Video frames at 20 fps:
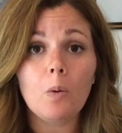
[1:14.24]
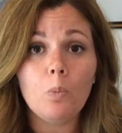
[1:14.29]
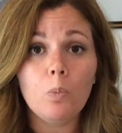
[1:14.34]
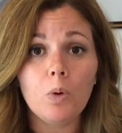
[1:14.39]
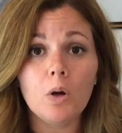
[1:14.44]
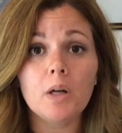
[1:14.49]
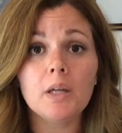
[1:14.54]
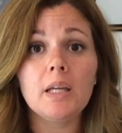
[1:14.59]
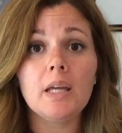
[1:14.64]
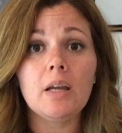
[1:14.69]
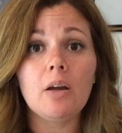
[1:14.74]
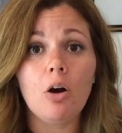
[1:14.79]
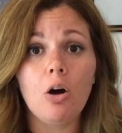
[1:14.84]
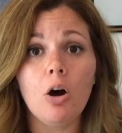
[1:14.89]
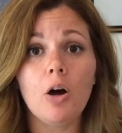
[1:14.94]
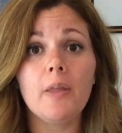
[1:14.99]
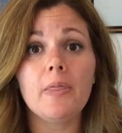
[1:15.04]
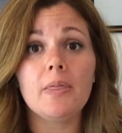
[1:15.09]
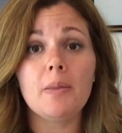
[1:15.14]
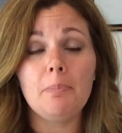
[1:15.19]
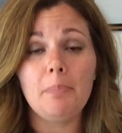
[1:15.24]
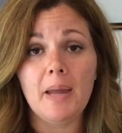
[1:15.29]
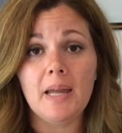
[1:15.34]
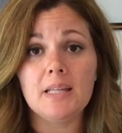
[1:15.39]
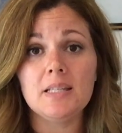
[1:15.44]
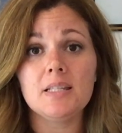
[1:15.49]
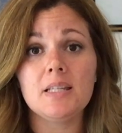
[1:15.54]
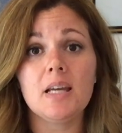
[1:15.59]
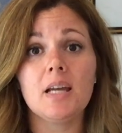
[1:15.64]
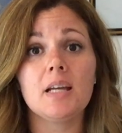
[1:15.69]
working on the
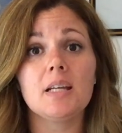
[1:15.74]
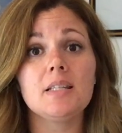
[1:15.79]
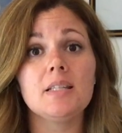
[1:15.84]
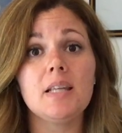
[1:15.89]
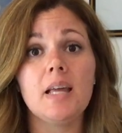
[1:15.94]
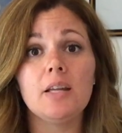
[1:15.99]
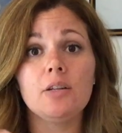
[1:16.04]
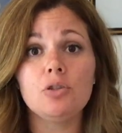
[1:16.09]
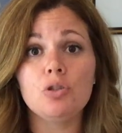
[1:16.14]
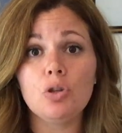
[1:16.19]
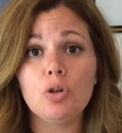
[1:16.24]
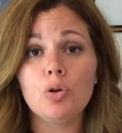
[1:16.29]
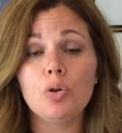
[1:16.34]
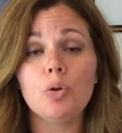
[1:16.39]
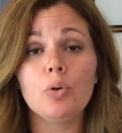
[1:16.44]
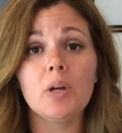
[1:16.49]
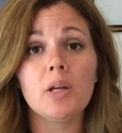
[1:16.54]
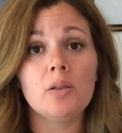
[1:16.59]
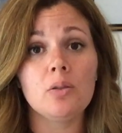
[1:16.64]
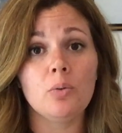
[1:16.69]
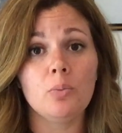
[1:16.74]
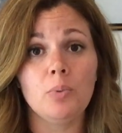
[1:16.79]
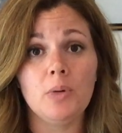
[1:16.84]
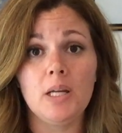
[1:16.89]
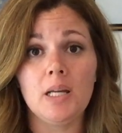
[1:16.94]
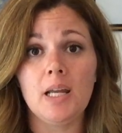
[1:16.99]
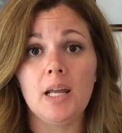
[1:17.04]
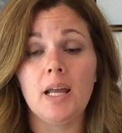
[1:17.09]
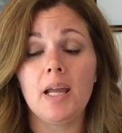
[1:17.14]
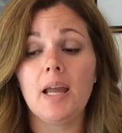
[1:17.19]
basics and tutoring the
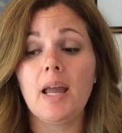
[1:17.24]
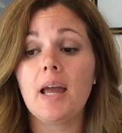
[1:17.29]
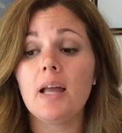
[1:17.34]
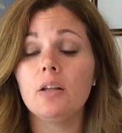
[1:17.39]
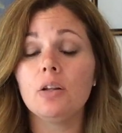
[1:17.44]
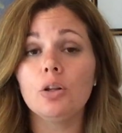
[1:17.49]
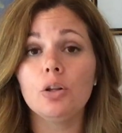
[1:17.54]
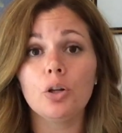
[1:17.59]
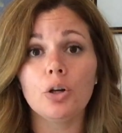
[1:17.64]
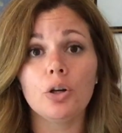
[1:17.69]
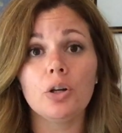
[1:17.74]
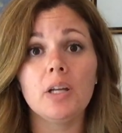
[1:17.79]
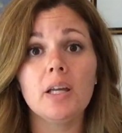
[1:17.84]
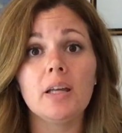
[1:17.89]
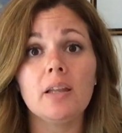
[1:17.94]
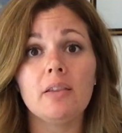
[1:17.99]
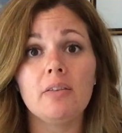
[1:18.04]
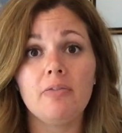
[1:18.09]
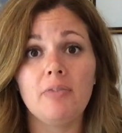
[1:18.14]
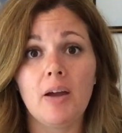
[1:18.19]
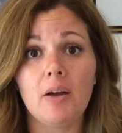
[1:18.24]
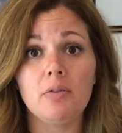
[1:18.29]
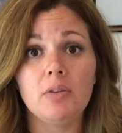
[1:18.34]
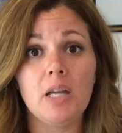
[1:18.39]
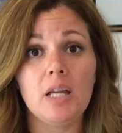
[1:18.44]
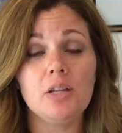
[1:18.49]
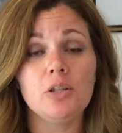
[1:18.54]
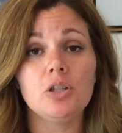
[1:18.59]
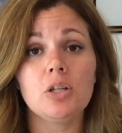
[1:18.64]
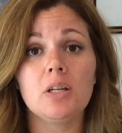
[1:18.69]
reading and learning the
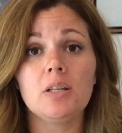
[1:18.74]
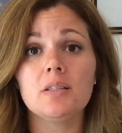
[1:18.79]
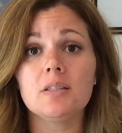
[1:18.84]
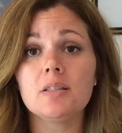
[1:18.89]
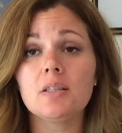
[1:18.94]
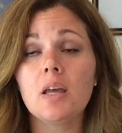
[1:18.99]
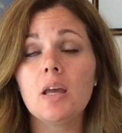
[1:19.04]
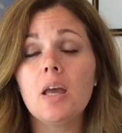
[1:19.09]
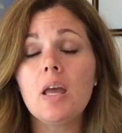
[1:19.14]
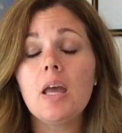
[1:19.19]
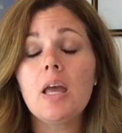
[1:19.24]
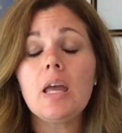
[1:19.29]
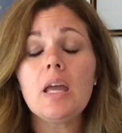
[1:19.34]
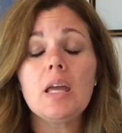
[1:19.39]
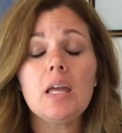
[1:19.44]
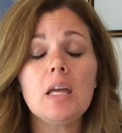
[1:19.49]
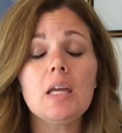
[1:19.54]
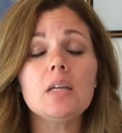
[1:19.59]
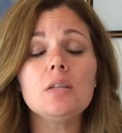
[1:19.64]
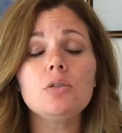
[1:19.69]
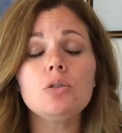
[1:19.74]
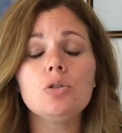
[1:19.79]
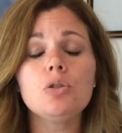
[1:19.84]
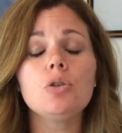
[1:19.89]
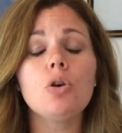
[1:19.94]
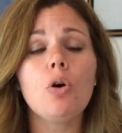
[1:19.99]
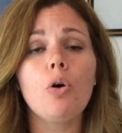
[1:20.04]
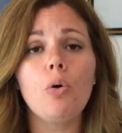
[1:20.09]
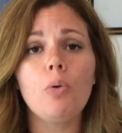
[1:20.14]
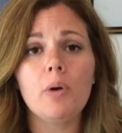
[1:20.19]
foundations is
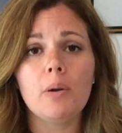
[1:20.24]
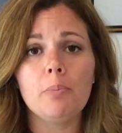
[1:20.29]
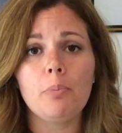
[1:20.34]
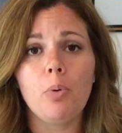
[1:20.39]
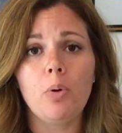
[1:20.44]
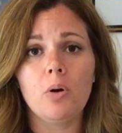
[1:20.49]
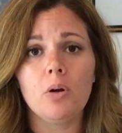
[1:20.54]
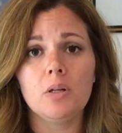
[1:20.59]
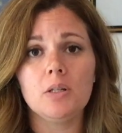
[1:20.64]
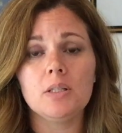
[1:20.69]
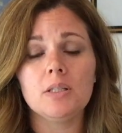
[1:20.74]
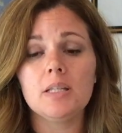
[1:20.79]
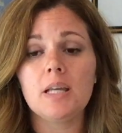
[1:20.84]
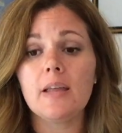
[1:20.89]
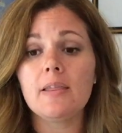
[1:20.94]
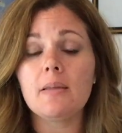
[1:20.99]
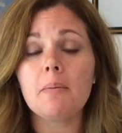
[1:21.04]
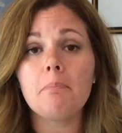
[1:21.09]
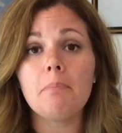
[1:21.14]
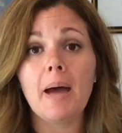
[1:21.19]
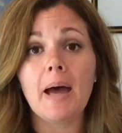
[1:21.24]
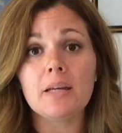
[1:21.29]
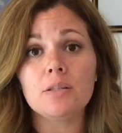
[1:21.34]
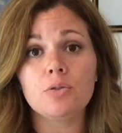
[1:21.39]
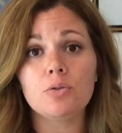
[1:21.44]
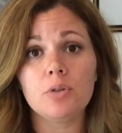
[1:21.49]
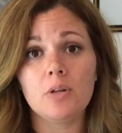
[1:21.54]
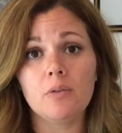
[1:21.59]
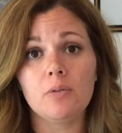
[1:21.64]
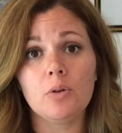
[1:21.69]
so important. And the
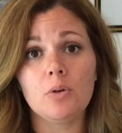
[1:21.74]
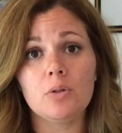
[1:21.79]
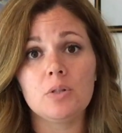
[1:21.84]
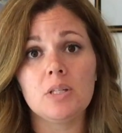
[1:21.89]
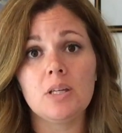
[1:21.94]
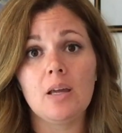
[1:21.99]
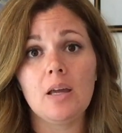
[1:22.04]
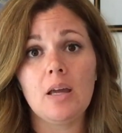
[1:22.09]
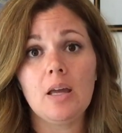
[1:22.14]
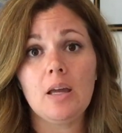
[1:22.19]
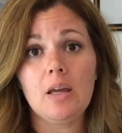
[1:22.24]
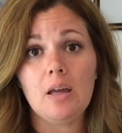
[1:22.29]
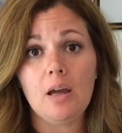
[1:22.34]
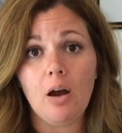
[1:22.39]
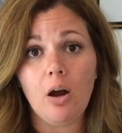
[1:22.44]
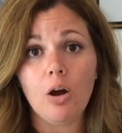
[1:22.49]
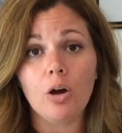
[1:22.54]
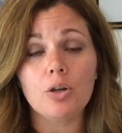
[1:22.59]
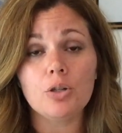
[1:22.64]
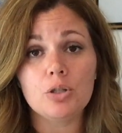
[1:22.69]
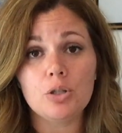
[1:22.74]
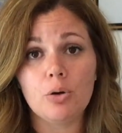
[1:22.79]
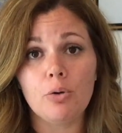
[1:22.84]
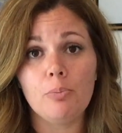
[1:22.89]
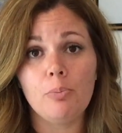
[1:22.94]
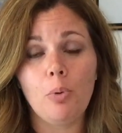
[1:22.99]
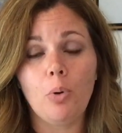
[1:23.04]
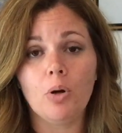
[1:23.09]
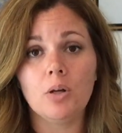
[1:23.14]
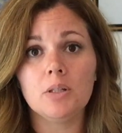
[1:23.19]
mastery of those are so
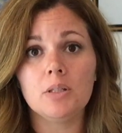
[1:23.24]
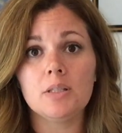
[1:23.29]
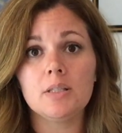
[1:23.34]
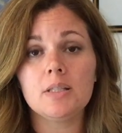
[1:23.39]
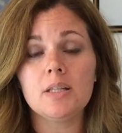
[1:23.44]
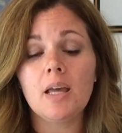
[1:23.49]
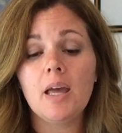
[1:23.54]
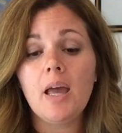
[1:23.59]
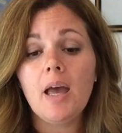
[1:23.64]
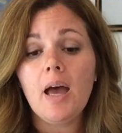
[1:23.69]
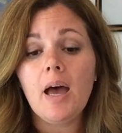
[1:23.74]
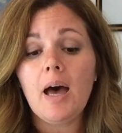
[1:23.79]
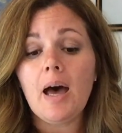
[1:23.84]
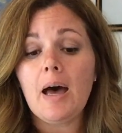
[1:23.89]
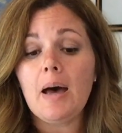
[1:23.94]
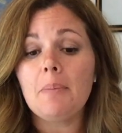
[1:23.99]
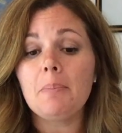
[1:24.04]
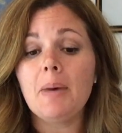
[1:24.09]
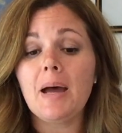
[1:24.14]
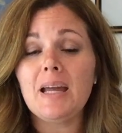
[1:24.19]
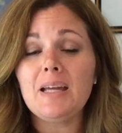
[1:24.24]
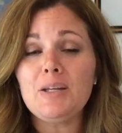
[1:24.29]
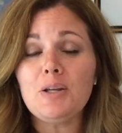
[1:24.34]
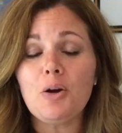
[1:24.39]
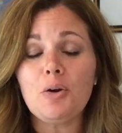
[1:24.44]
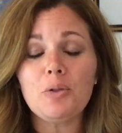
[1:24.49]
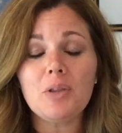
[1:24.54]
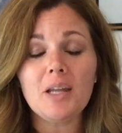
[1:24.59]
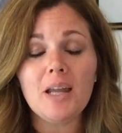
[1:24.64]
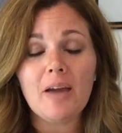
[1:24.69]
important. I
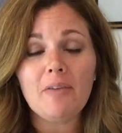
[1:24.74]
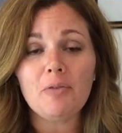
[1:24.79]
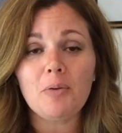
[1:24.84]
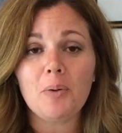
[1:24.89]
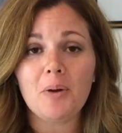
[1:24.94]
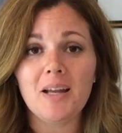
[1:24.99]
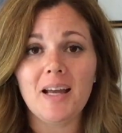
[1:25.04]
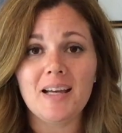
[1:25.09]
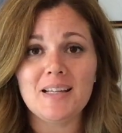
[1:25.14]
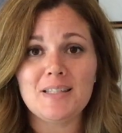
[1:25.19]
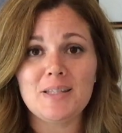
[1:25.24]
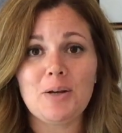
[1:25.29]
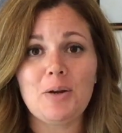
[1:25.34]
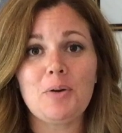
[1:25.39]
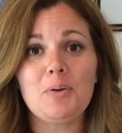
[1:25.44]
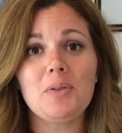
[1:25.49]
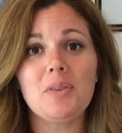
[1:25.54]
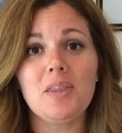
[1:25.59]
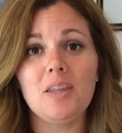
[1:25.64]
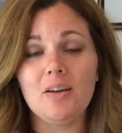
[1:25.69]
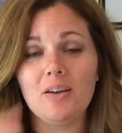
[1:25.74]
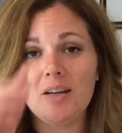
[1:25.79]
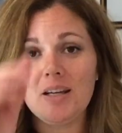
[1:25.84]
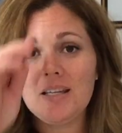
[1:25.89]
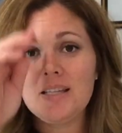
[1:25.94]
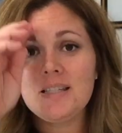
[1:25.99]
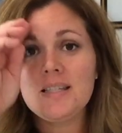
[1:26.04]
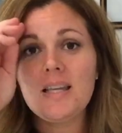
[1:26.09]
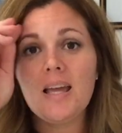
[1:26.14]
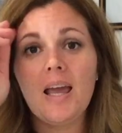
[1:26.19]
know that everyone has their own
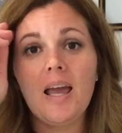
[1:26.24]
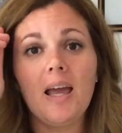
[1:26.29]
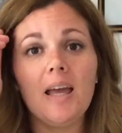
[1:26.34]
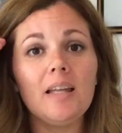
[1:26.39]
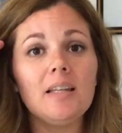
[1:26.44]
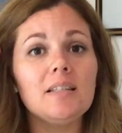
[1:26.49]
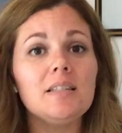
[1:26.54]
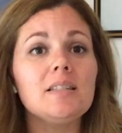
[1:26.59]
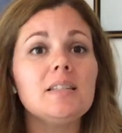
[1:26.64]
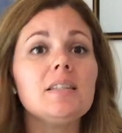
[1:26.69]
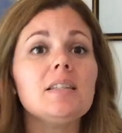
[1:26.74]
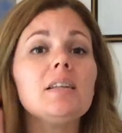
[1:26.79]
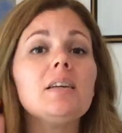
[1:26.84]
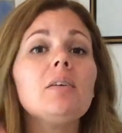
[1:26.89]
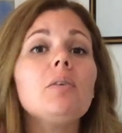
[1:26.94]
theories, and